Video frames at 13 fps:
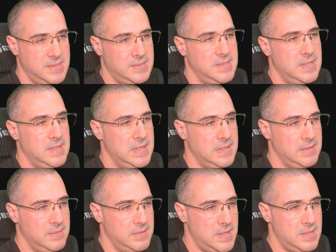the
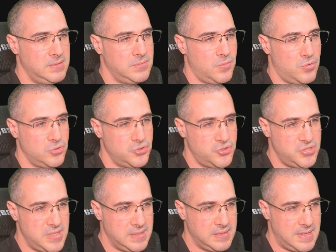DLL, and also
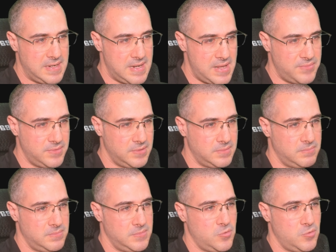send another